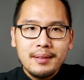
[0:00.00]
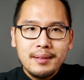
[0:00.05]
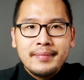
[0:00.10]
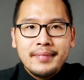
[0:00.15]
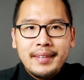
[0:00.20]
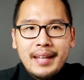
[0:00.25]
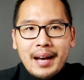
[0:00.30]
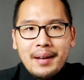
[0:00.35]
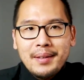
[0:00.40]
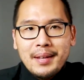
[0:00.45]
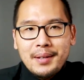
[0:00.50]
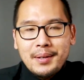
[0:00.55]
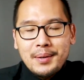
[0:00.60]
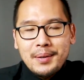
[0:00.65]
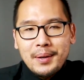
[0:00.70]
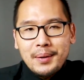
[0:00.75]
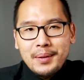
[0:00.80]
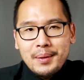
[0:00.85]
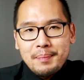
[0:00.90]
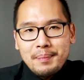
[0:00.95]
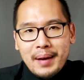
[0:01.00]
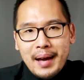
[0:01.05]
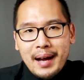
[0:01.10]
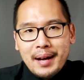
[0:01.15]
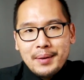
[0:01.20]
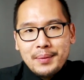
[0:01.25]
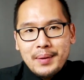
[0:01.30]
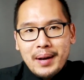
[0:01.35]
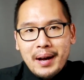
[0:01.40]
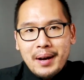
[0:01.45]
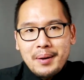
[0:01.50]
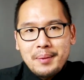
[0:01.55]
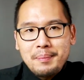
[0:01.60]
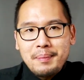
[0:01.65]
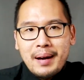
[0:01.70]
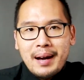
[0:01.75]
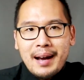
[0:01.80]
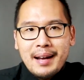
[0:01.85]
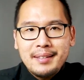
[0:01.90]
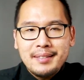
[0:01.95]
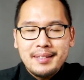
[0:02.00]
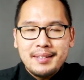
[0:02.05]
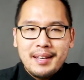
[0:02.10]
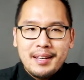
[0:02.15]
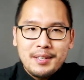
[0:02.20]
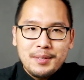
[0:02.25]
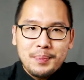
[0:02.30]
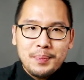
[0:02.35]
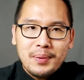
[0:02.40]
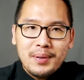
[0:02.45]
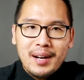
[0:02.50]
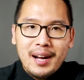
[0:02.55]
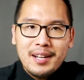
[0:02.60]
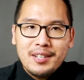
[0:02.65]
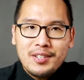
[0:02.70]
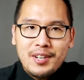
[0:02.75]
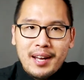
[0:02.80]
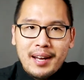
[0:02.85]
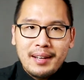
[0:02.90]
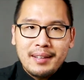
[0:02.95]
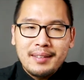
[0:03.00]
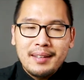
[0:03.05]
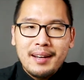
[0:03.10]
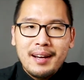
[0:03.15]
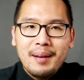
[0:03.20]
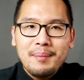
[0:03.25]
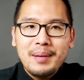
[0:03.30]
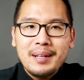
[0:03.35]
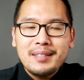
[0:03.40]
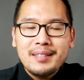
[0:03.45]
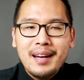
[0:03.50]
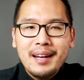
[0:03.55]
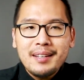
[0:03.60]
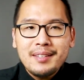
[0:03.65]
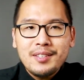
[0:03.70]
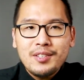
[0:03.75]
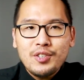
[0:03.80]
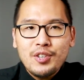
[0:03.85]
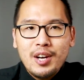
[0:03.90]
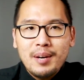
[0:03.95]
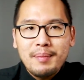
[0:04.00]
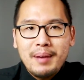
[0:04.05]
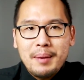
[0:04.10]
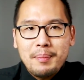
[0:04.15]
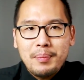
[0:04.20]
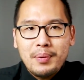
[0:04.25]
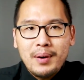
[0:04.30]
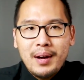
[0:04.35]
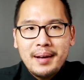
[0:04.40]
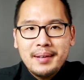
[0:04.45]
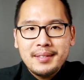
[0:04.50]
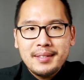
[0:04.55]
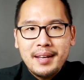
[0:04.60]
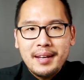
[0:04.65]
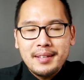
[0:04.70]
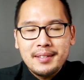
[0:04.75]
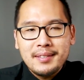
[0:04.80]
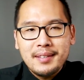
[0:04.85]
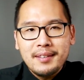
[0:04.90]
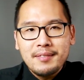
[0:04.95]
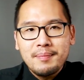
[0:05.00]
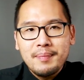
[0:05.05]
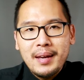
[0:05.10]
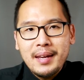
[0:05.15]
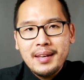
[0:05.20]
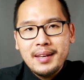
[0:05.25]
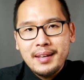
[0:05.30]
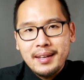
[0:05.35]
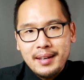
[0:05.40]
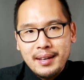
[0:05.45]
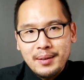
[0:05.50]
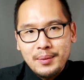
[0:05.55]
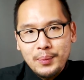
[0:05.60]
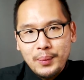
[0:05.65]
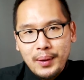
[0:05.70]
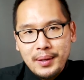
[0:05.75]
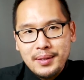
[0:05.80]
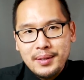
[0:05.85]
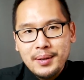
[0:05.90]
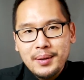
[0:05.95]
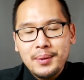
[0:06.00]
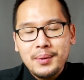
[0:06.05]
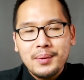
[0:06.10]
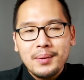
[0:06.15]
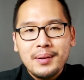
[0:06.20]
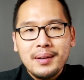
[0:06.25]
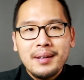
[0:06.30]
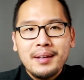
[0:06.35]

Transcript: Now that you know the background behind today's project, I'm excited to share my process of making it with you.